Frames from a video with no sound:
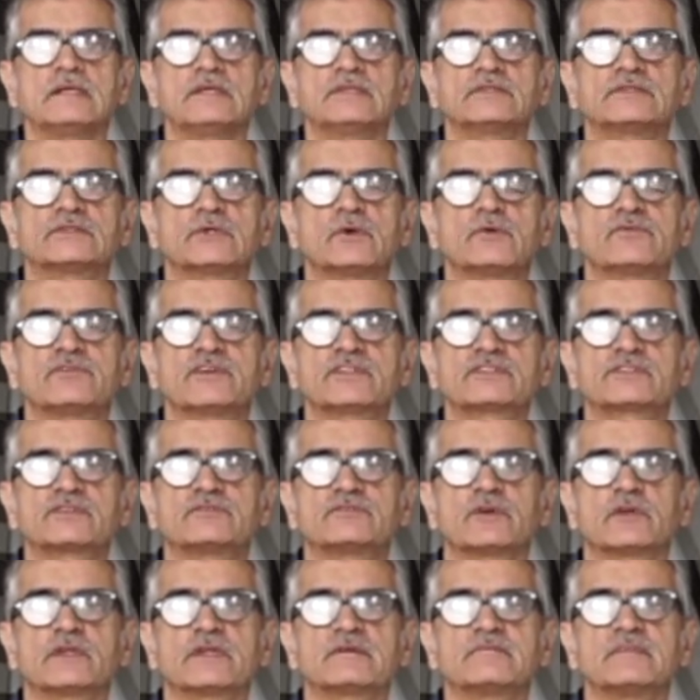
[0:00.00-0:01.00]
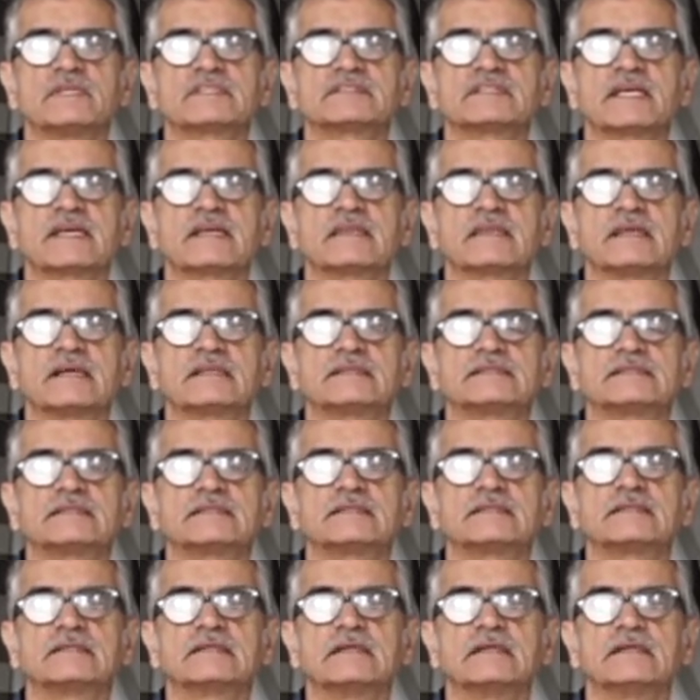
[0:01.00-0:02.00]
So first of all, let me say that
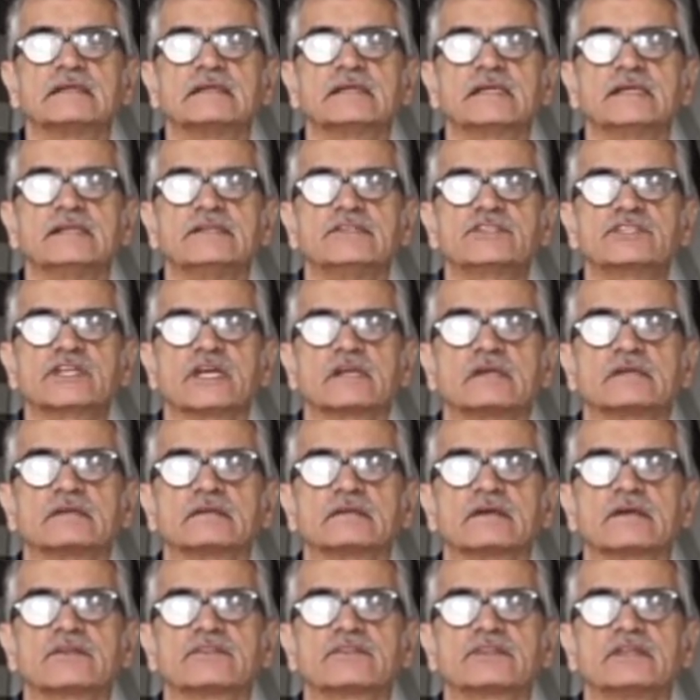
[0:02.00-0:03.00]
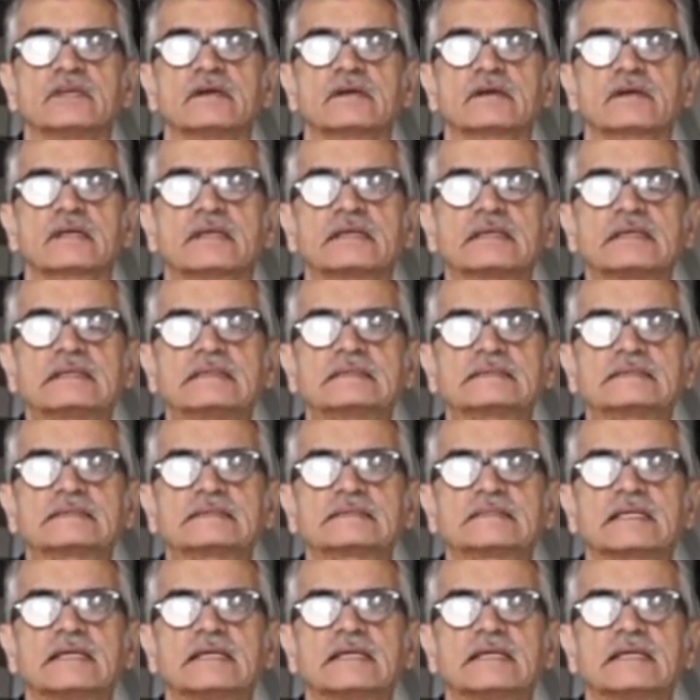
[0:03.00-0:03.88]
in general, a theory is